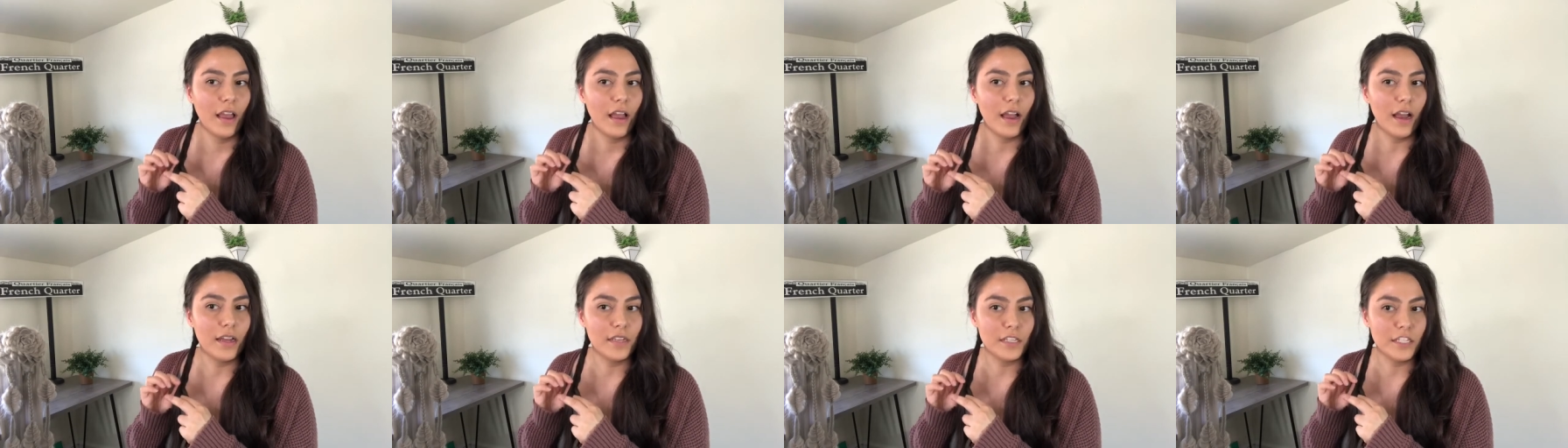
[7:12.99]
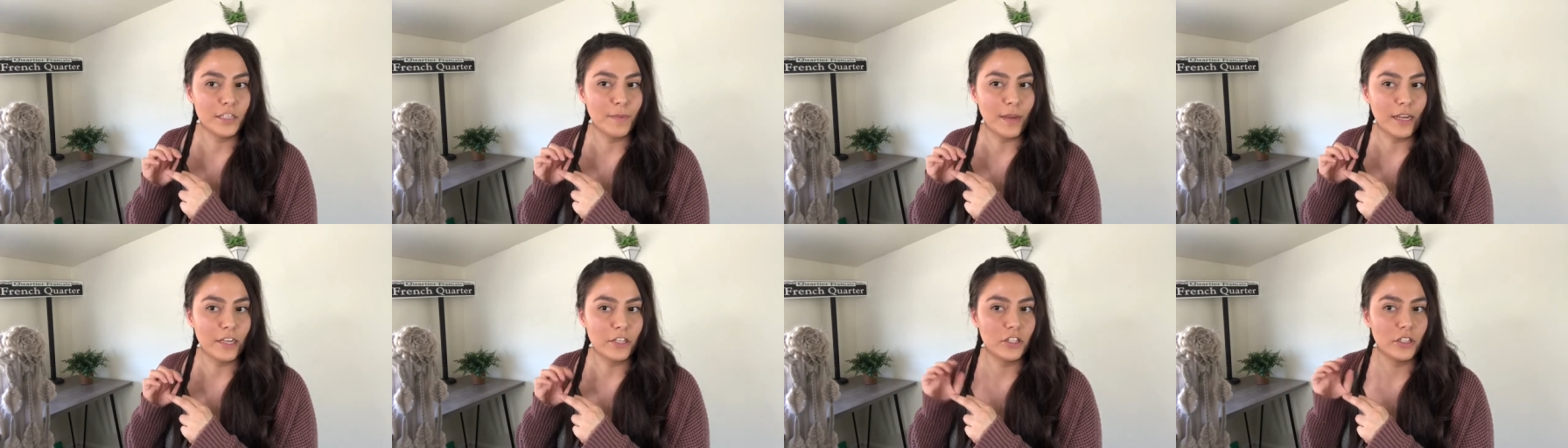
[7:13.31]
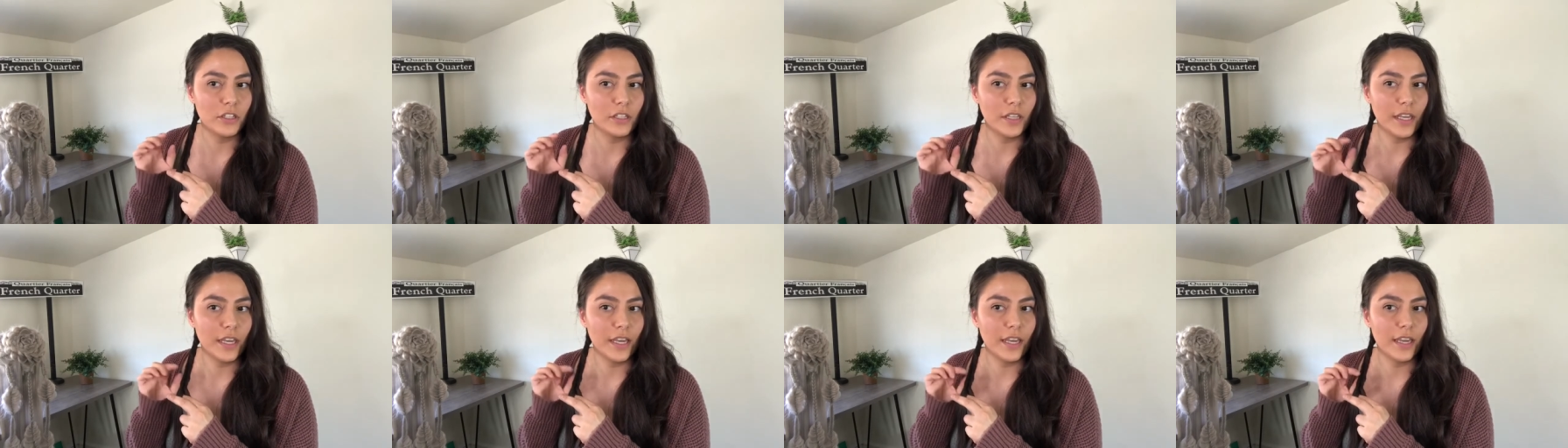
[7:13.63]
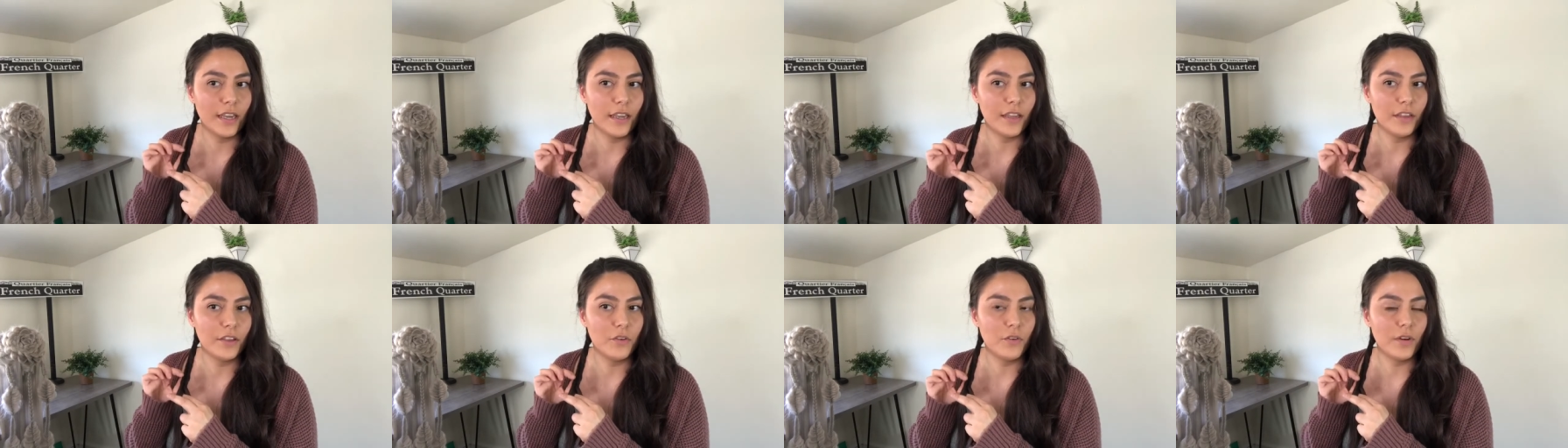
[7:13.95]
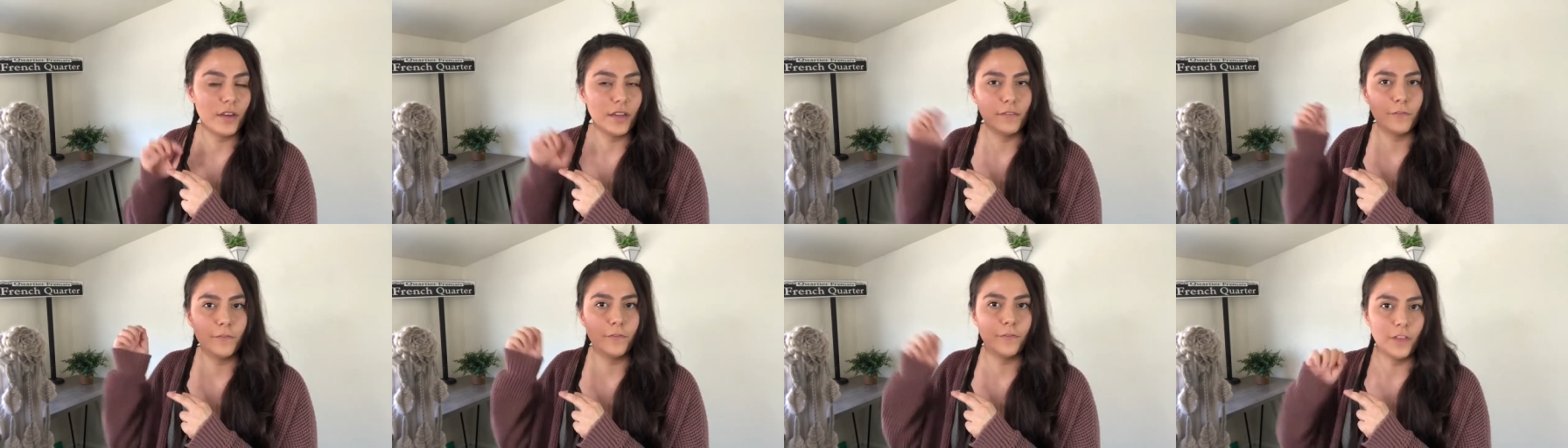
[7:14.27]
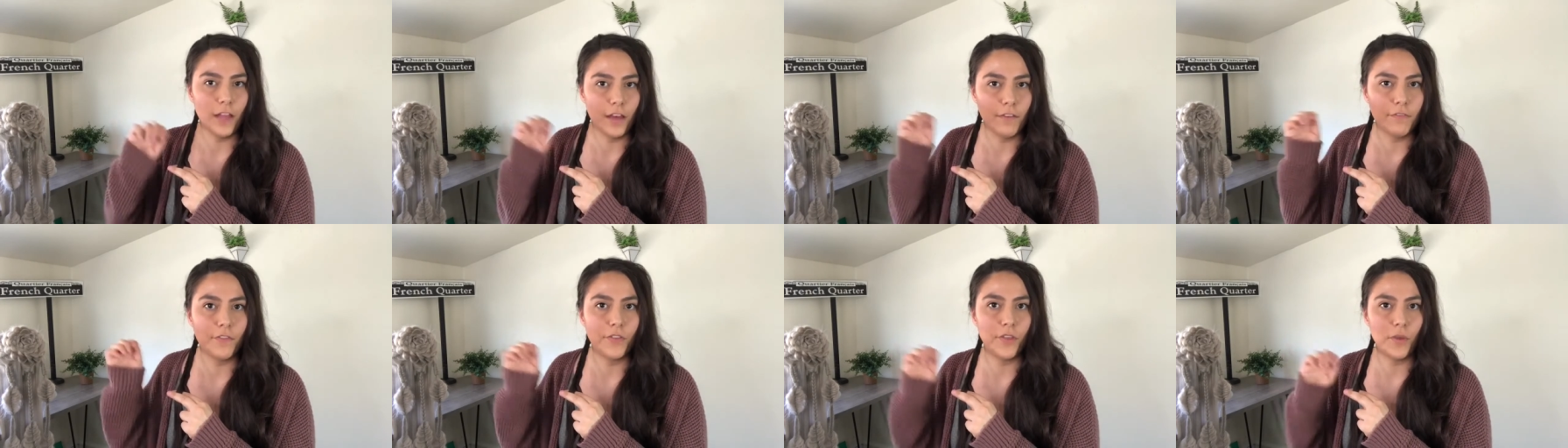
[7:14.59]
especially, you can
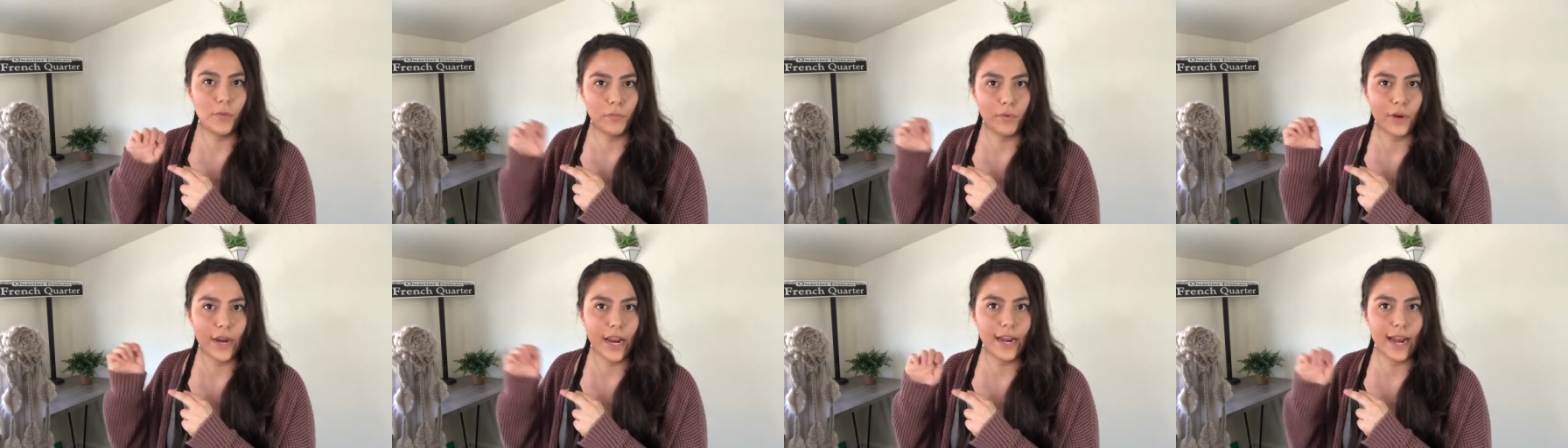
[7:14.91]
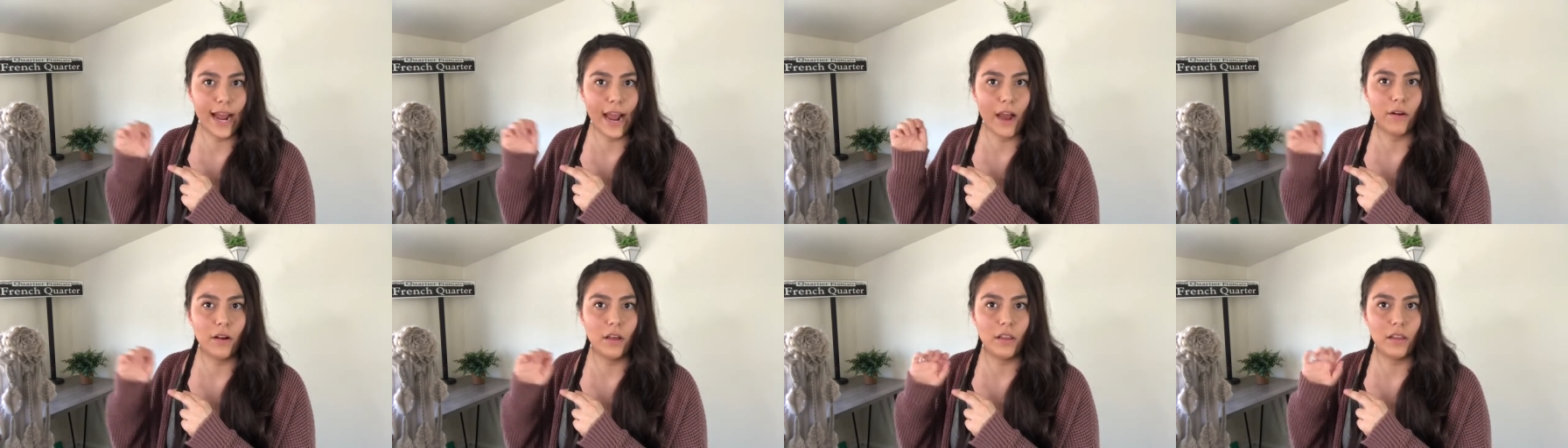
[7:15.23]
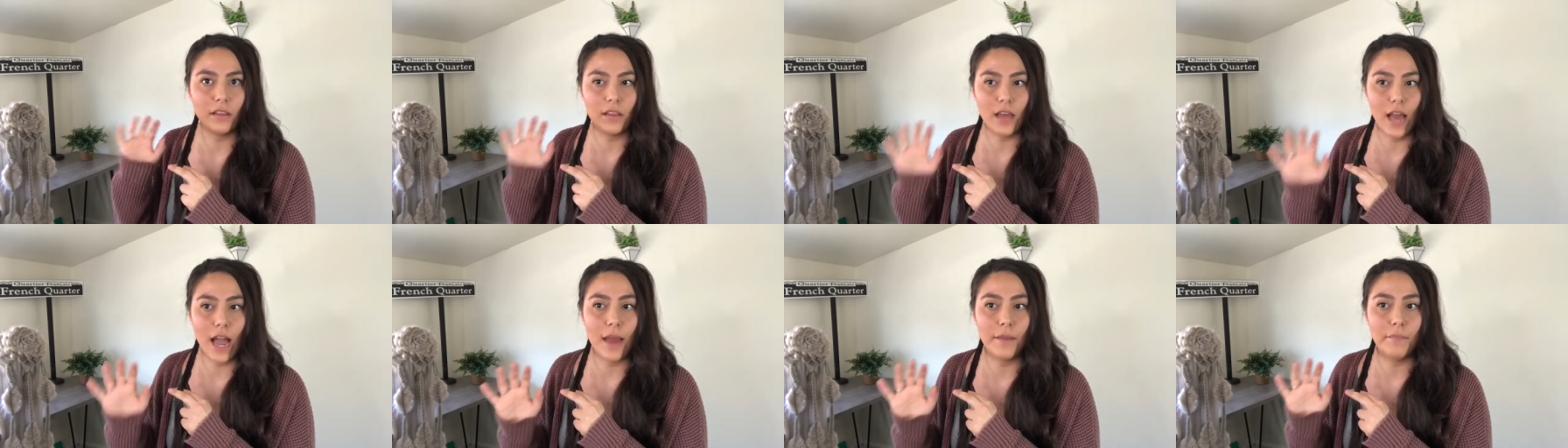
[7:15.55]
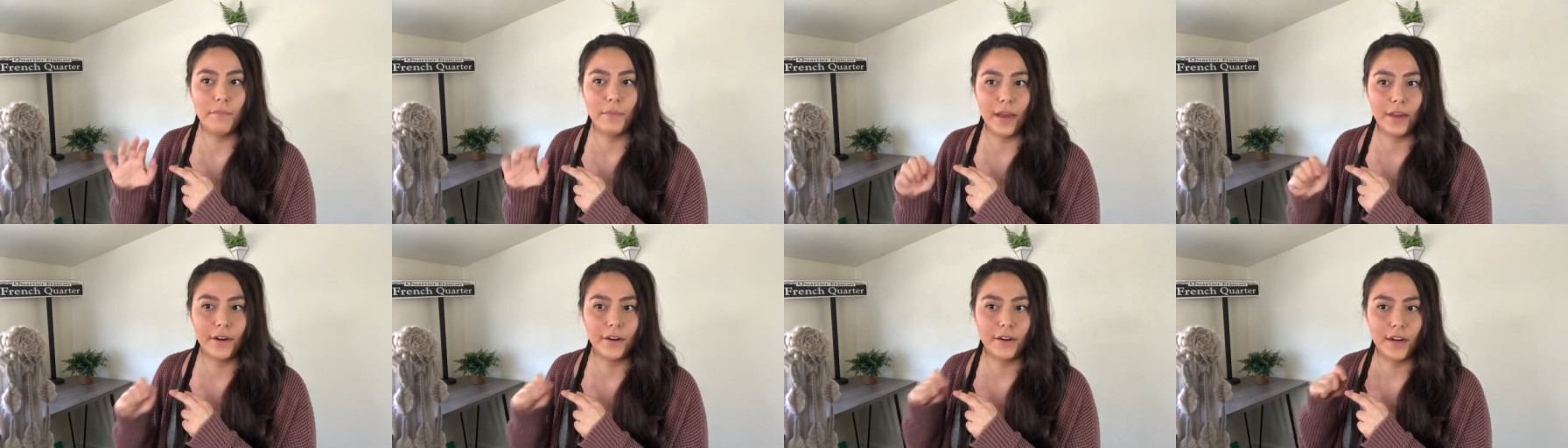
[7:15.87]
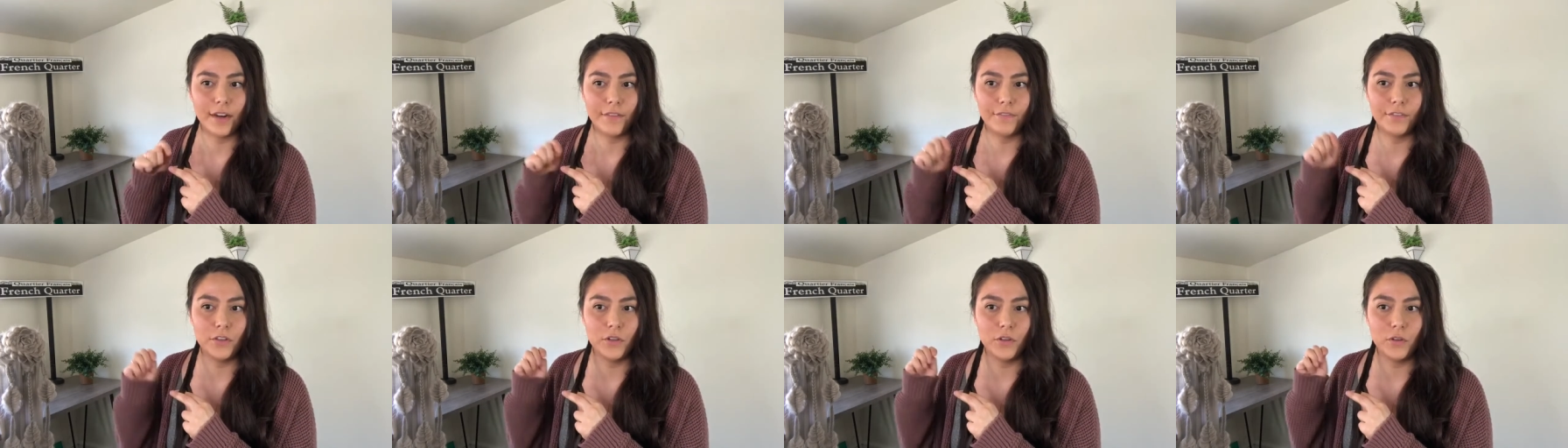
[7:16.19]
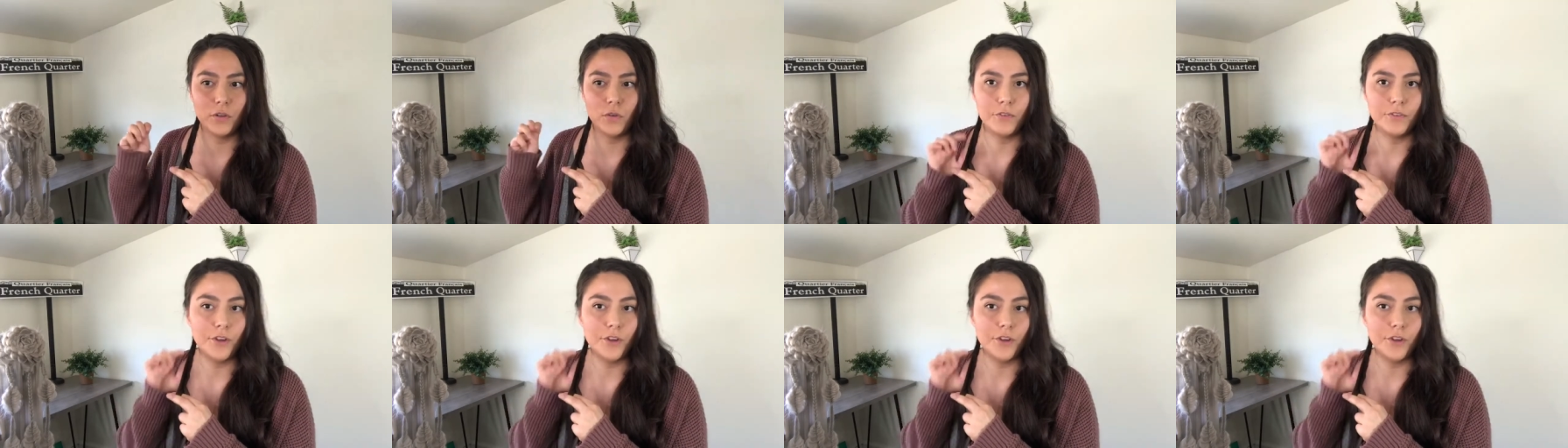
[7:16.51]
fluff the braid out a lot better if you